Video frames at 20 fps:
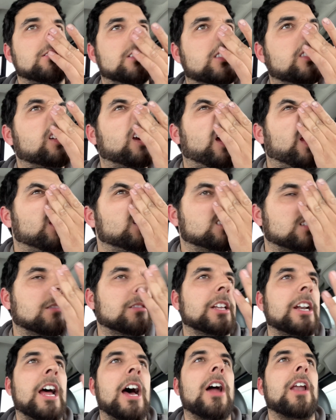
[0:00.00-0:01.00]
just trying
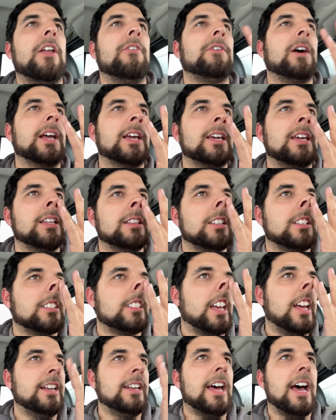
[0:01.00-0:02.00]
something out. If I can get the
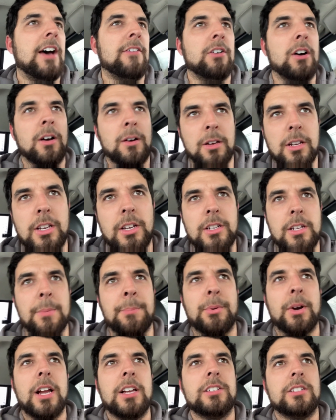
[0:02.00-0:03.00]
CEN to have a good
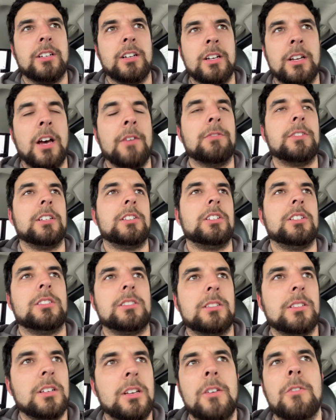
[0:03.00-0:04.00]
compression enough to
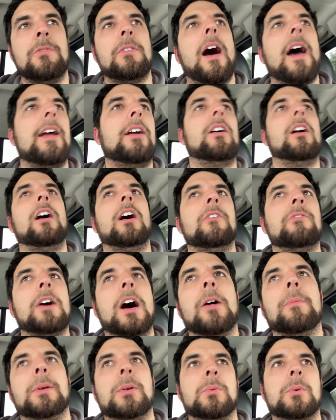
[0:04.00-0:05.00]
just fire off,
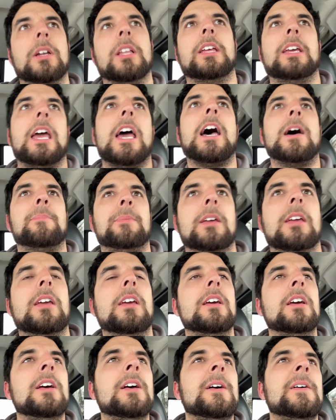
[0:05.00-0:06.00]
I'll be really happy.
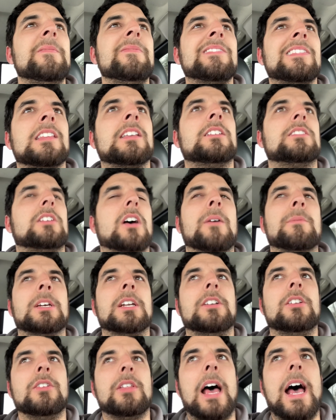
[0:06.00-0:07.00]
So I'm gonna
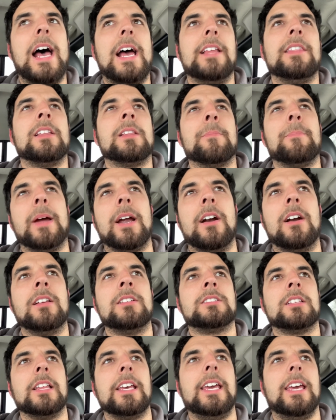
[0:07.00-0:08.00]
do that. And then the
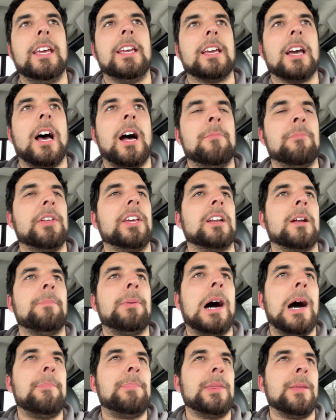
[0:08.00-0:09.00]
bearings leak. I'm thinking of
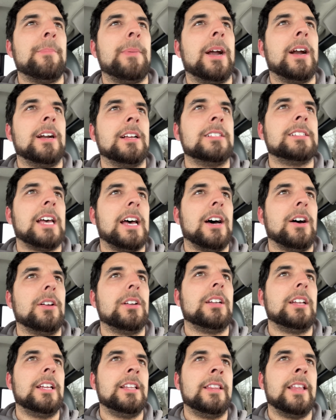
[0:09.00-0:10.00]
popping the bearings
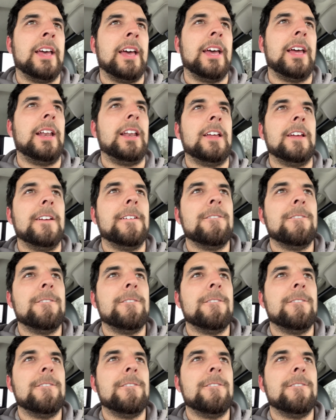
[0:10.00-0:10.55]
out, and then